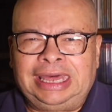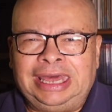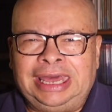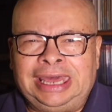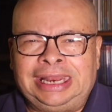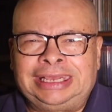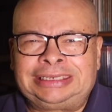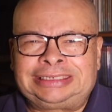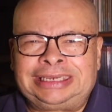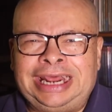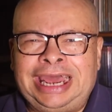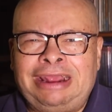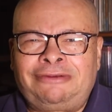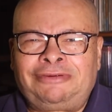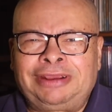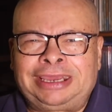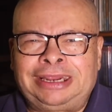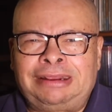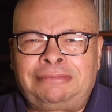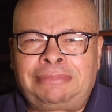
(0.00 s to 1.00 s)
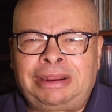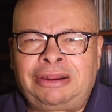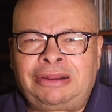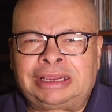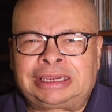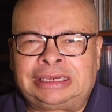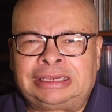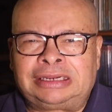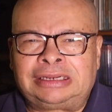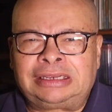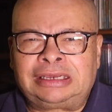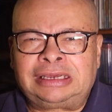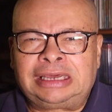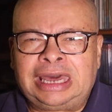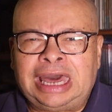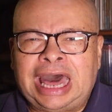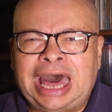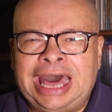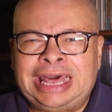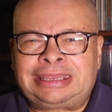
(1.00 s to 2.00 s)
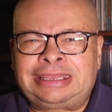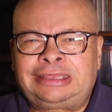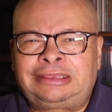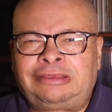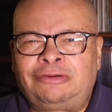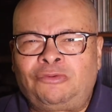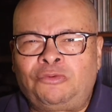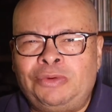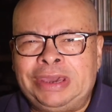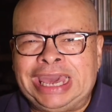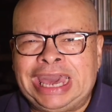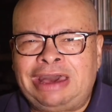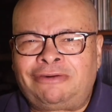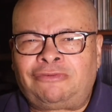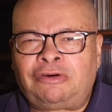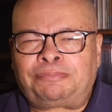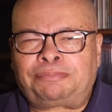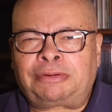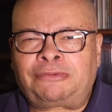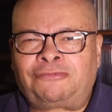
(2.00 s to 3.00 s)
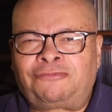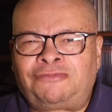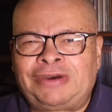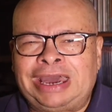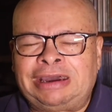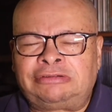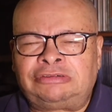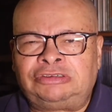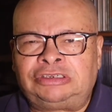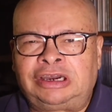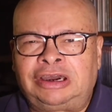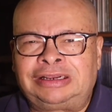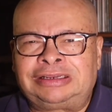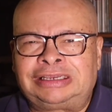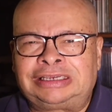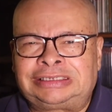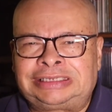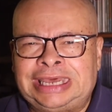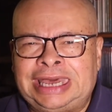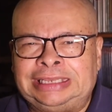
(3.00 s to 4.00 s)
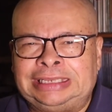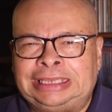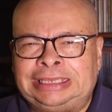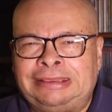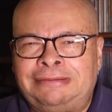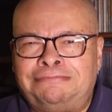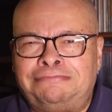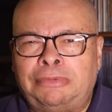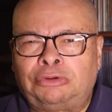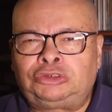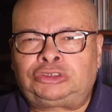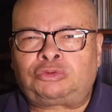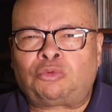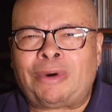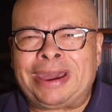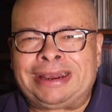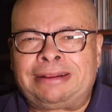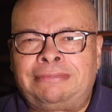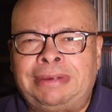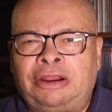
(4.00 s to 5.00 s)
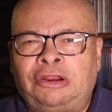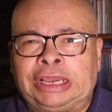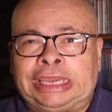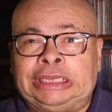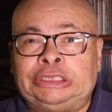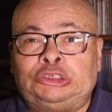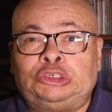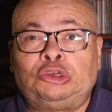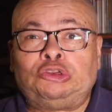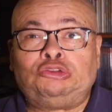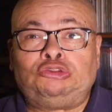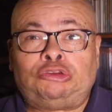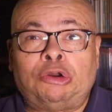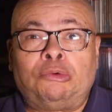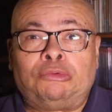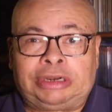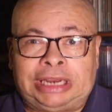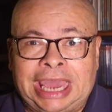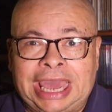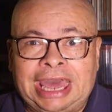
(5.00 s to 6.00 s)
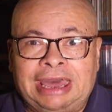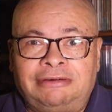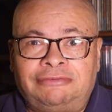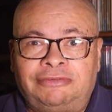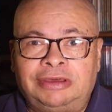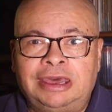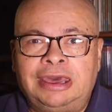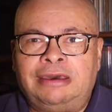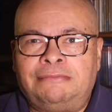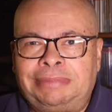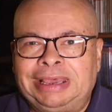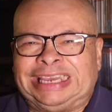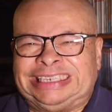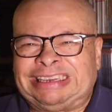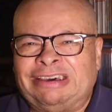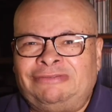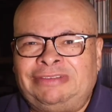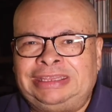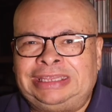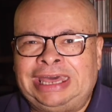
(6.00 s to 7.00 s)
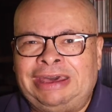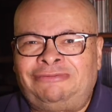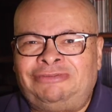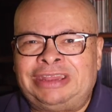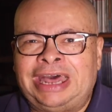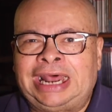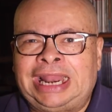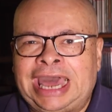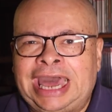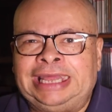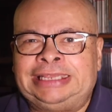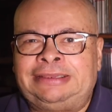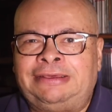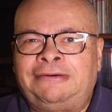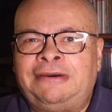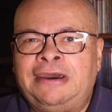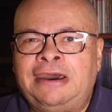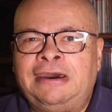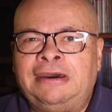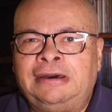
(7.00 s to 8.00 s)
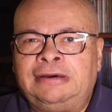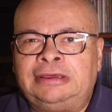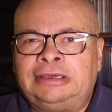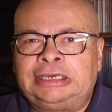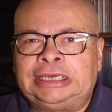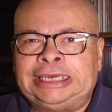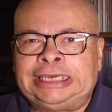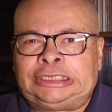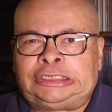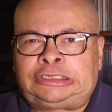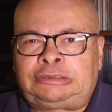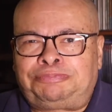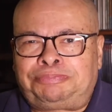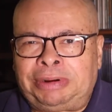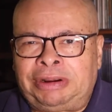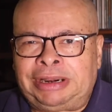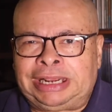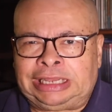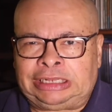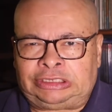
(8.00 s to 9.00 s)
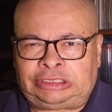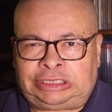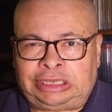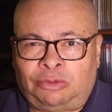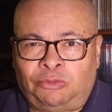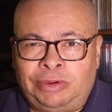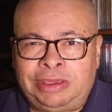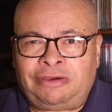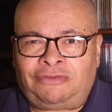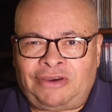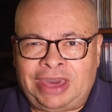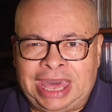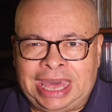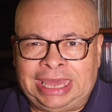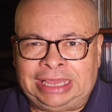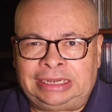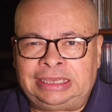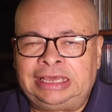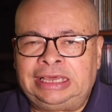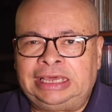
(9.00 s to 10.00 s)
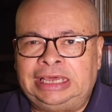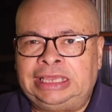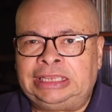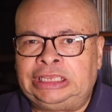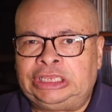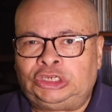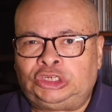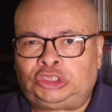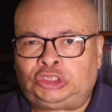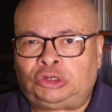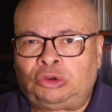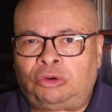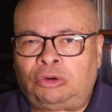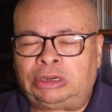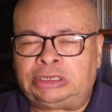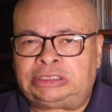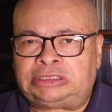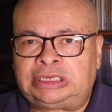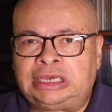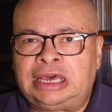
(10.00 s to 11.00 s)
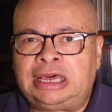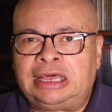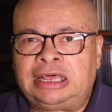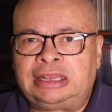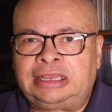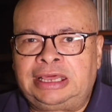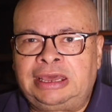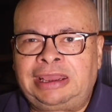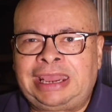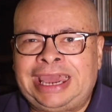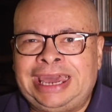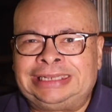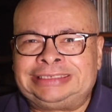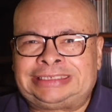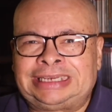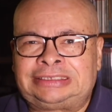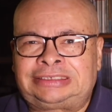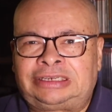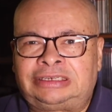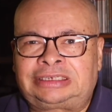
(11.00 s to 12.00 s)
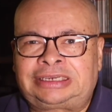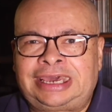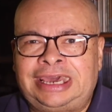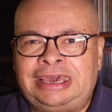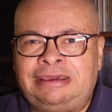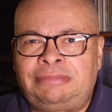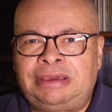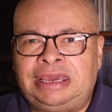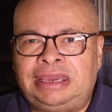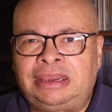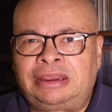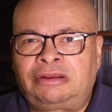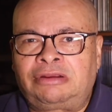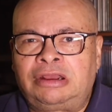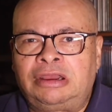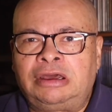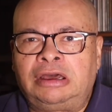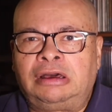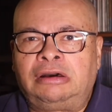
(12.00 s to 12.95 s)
And as an African American, I think that we have a profound understanding that most white Americans don't have, because they've not had the experience that we have had in these shores. Their ancestors came here